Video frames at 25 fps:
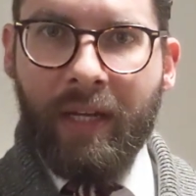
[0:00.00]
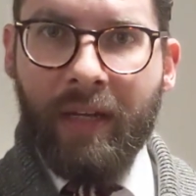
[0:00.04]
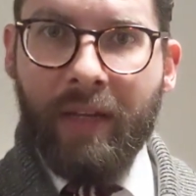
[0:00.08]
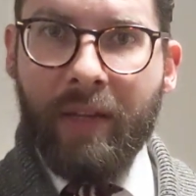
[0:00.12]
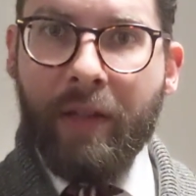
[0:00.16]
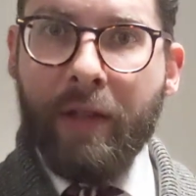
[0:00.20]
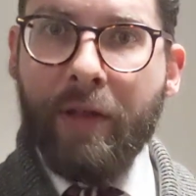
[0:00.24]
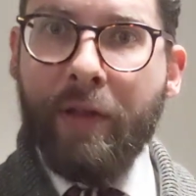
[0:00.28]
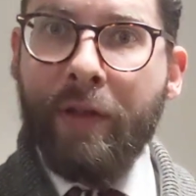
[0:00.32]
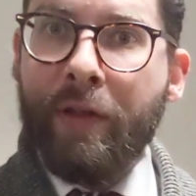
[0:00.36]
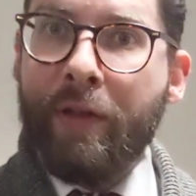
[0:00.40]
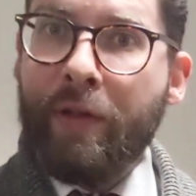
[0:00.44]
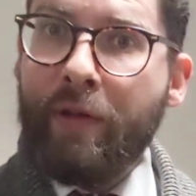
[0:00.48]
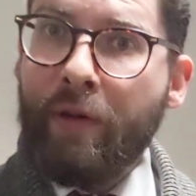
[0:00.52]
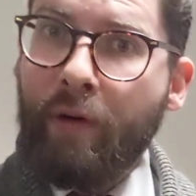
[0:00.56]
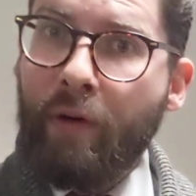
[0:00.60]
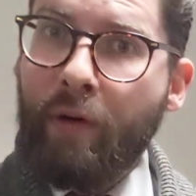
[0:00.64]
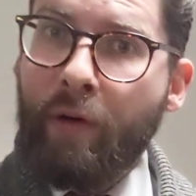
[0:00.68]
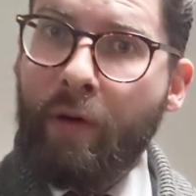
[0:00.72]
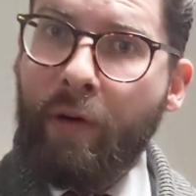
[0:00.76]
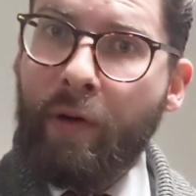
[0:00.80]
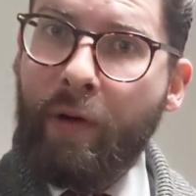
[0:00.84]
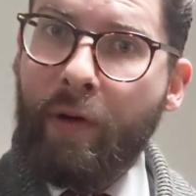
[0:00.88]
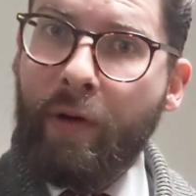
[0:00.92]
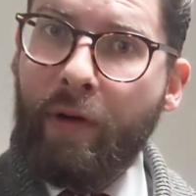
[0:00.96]
the
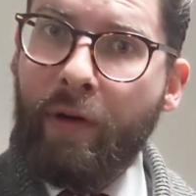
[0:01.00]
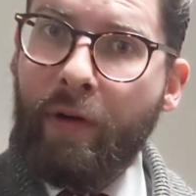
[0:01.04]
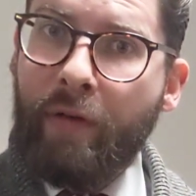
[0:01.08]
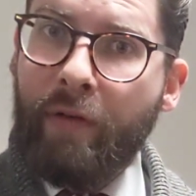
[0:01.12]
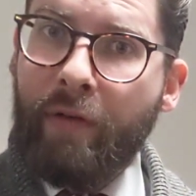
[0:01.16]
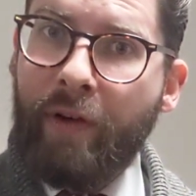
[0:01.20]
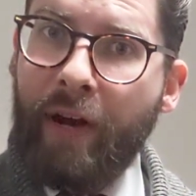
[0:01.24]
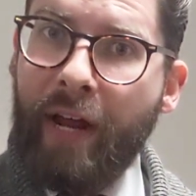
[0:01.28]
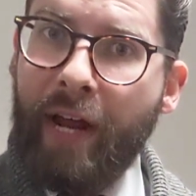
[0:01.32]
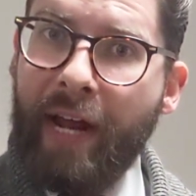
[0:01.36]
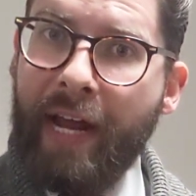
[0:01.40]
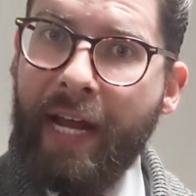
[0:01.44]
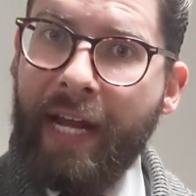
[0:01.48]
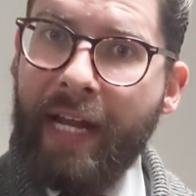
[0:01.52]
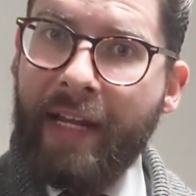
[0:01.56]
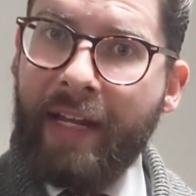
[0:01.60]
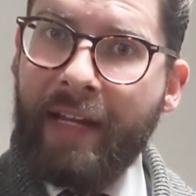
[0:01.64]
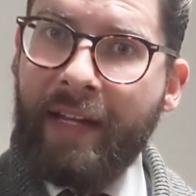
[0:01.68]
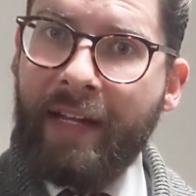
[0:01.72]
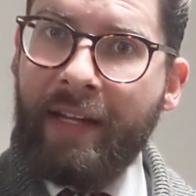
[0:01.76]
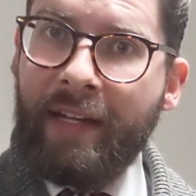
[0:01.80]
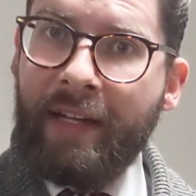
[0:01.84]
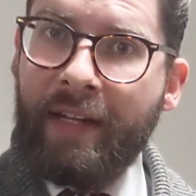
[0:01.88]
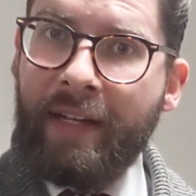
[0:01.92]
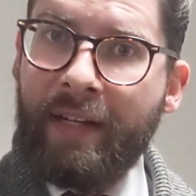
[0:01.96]
third of an A
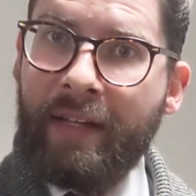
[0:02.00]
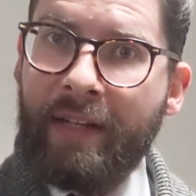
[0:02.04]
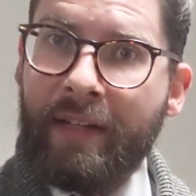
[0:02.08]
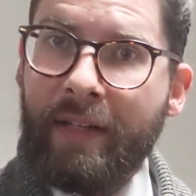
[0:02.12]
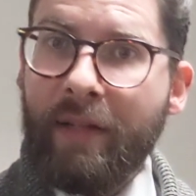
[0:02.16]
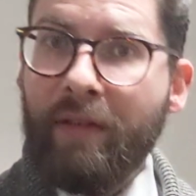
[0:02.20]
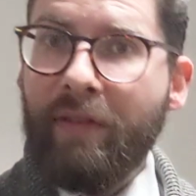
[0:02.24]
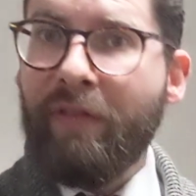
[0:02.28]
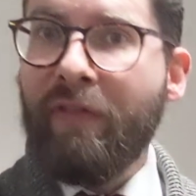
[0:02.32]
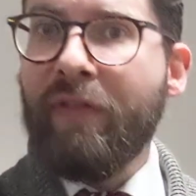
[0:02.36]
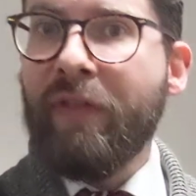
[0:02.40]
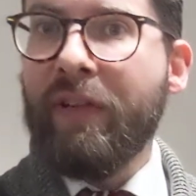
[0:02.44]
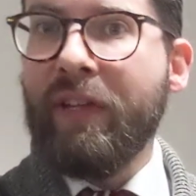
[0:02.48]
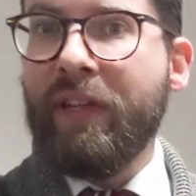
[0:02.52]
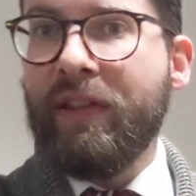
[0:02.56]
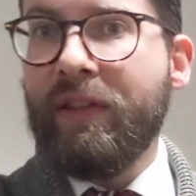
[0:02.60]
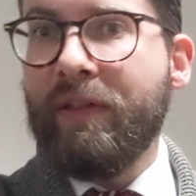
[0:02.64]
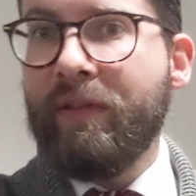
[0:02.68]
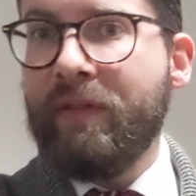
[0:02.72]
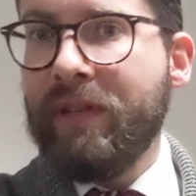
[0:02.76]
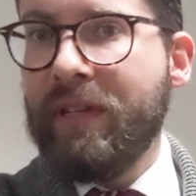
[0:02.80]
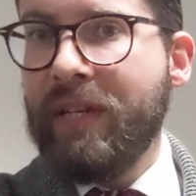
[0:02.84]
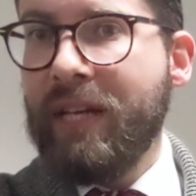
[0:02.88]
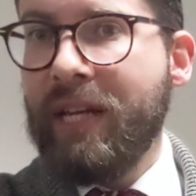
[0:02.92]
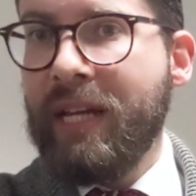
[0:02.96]
to the fifth
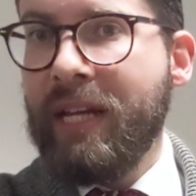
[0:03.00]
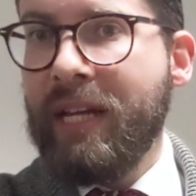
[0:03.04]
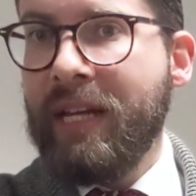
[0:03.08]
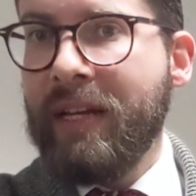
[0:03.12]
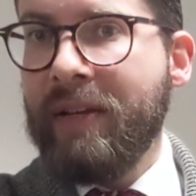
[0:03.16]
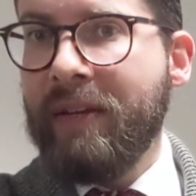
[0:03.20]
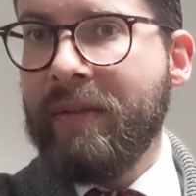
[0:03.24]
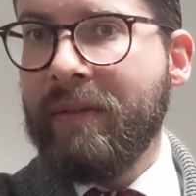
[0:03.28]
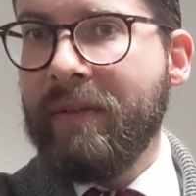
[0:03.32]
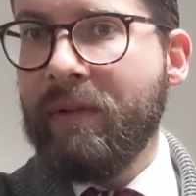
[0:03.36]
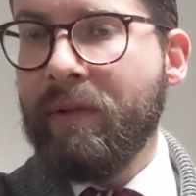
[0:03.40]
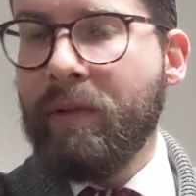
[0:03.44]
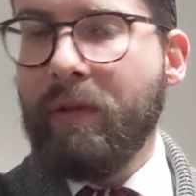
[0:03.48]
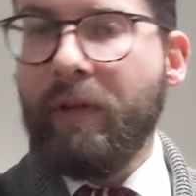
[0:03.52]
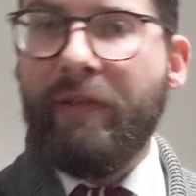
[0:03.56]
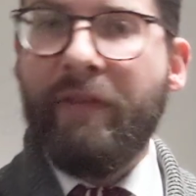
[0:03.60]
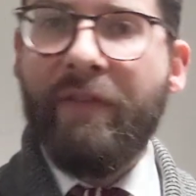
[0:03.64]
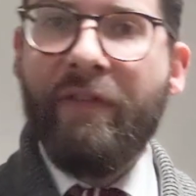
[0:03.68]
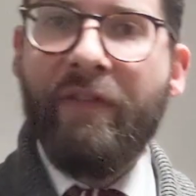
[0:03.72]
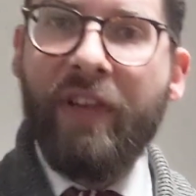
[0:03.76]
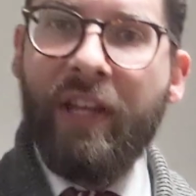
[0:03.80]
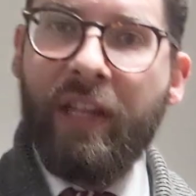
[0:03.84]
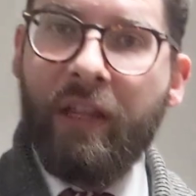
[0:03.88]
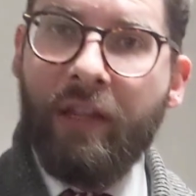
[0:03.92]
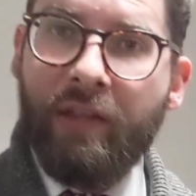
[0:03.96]
of a D, or the
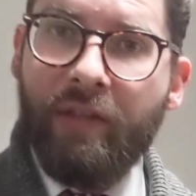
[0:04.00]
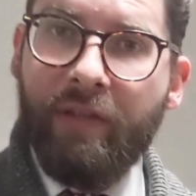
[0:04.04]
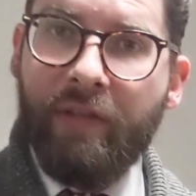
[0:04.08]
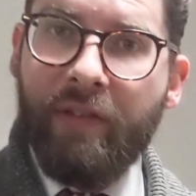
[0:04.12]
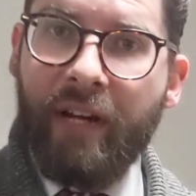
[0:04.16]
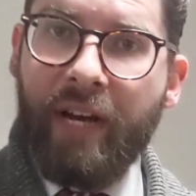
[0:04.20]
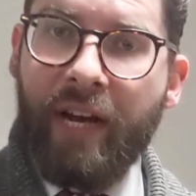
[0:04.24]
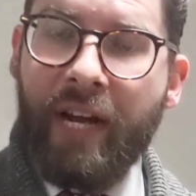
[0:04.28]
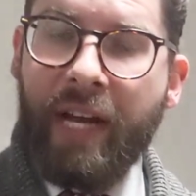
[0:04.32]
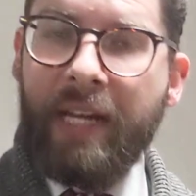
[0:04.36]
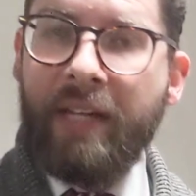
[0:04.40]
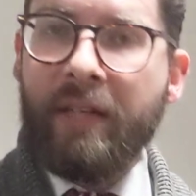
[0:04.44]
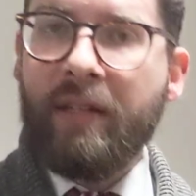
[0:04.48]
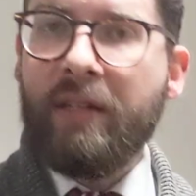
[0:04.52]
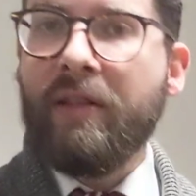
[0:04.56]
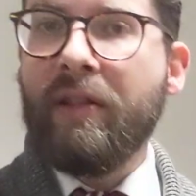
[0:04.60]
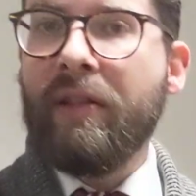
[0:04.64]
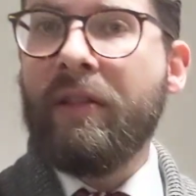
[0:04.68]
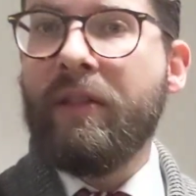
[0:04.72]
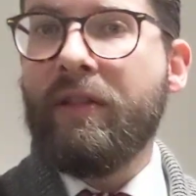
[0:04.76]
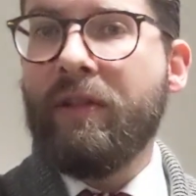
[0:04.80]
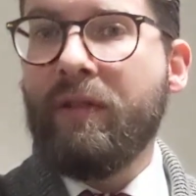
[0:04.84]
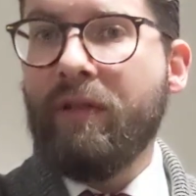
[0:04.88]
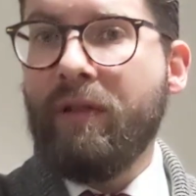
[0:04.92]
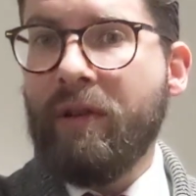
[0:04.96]
fifth of an A to the
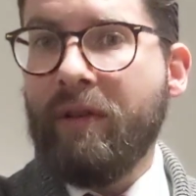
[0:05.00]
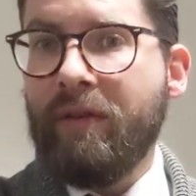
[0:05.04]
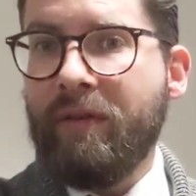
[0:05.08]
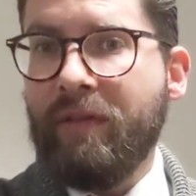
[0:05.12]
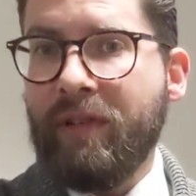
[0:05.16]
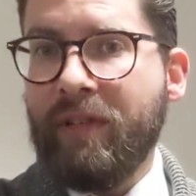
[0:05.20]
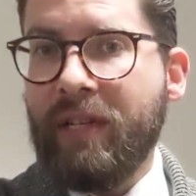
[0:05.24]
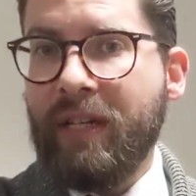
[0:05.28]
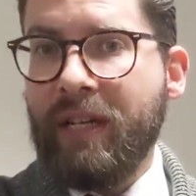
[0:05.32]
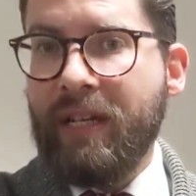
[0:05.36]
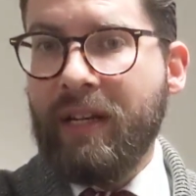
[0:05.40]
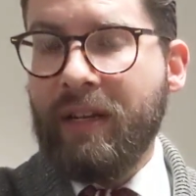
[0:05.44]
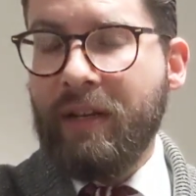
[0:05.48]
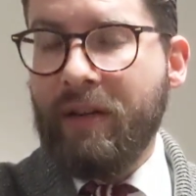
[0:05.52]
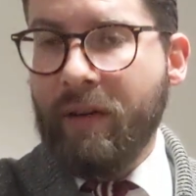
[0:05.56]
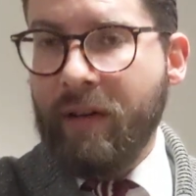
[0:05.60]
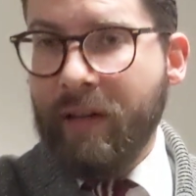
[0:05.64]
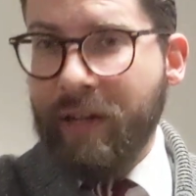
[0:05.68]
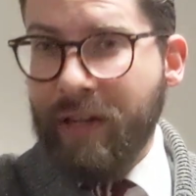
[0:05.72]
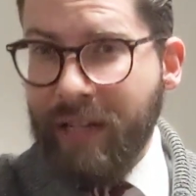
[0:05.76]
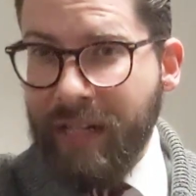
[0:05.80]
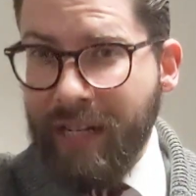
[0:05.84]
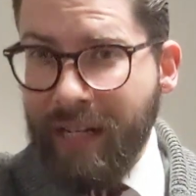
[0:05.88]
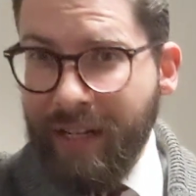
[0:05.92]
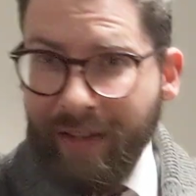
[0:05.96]
third of a D? You've got to
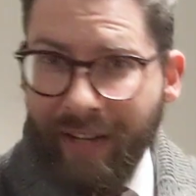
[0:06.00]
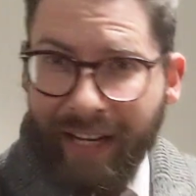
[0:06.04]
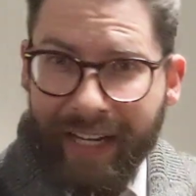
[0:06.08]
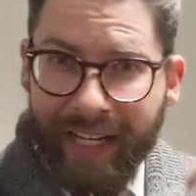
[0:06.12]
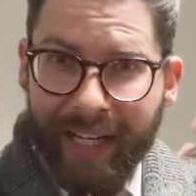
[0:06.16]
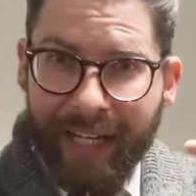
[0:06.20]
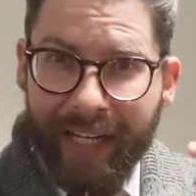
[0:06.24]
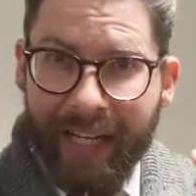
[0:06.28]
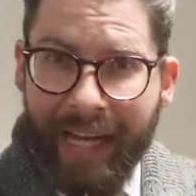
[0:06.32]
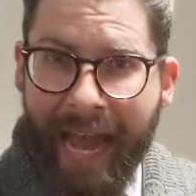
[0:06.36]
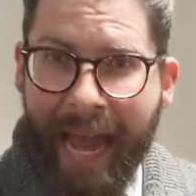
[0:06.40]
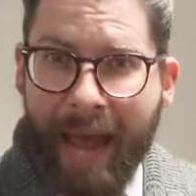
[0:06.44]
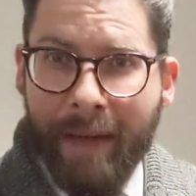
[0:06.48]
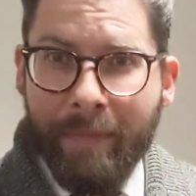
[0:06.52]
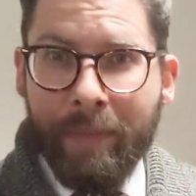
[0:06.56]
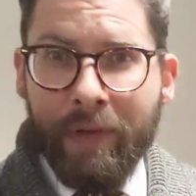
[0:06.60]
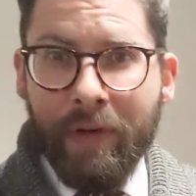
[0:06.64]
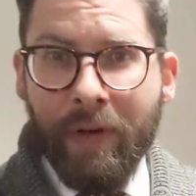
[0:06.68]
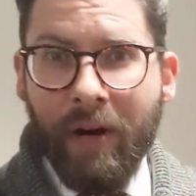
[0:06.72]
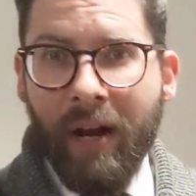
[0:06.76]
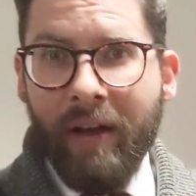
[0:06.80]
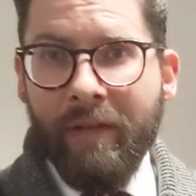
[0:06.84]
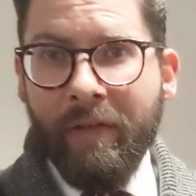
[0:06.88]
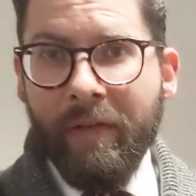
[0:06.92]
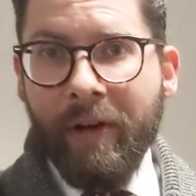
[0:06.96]
think like a cab
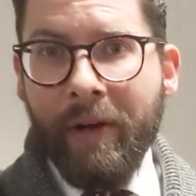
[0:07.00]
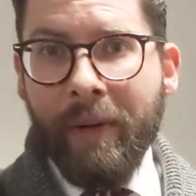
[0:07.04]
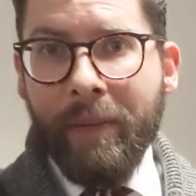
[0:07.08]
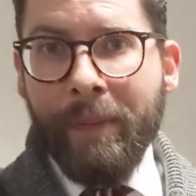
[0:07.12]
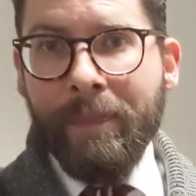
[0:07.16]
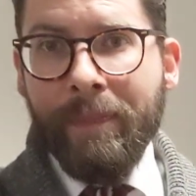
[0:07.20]
driver.